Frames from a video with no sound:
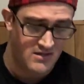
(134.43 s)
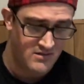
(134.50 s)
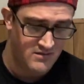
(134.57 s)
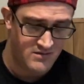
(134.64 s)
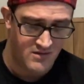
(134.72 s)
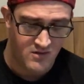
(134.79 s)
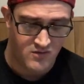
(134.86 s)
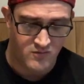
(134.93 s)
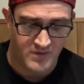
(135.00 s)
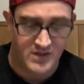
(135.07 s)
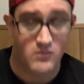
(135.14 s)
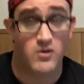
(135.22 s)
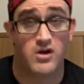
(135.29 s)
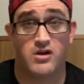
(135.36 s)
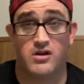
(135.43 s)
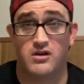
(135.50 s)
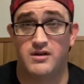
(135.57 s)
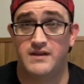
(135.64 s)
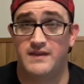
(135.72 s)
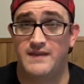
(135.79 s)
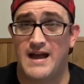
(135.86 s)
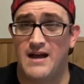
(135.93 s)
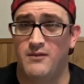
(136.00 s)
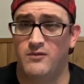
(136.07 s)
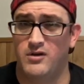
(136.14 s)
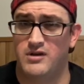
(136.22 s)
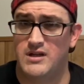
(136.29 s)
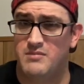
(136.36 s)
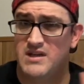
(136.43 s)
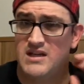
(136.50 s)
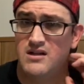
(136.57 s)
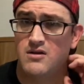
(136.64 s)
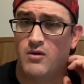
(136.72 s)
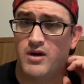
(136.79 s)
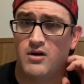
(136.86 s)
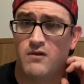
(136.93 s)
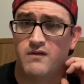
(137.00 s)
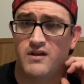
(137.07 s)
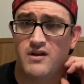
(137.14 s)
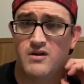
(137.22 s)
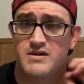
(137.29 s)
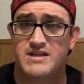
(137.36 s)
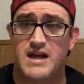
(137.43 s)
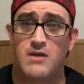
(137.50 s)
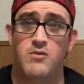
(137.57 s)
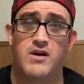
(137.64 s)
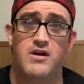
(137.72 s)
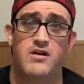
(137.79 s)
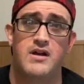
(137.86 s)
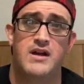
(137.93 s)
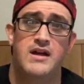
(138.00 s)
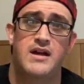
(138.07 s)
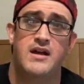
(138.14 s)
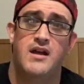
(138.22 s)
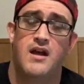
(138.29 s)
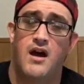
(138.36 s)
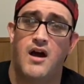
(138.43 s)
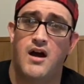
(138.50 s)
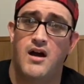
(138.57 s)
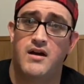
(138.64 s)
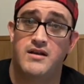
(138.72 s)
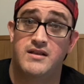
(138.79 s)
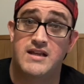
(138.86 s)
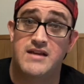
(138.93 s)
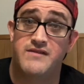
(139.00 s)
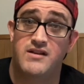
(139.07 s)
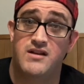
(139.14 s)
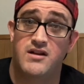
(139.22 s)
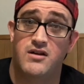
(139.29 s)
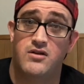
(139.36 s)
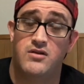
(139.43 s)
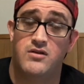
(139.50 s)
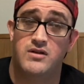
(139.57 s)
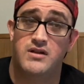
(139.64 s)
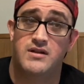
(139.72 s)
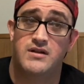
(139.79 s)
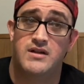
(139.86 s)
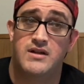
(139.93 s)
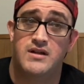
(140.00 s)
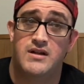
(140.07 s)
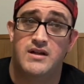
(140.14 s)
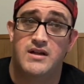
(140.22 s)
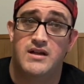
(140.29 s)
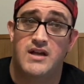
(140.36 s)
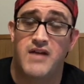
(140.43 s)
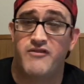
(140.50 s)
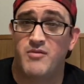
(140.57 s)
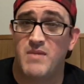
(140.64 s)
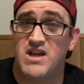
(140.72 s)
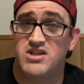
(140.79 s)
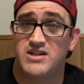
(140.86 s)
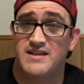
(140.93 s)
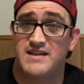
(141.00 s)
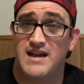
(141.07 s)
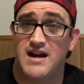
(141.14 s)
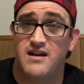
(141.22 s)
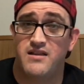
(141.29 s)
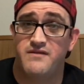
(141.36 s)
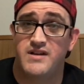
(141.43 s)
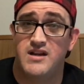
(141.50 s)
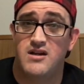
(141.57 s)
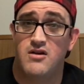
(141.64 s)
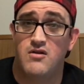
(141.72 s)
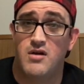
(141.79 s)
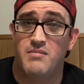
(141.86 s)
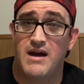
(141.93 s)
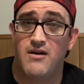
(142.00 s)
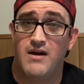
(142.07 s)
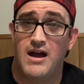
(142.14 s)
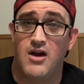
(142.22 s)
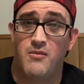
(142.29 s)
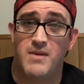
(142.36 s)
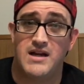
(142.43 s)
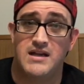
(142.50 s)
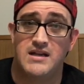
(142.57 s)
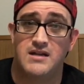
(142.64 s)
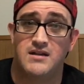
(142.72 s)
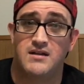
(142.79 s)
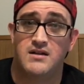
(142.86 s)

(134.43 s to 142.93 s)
So we will not really be going over those. I will leave a little information at the end of the video about how many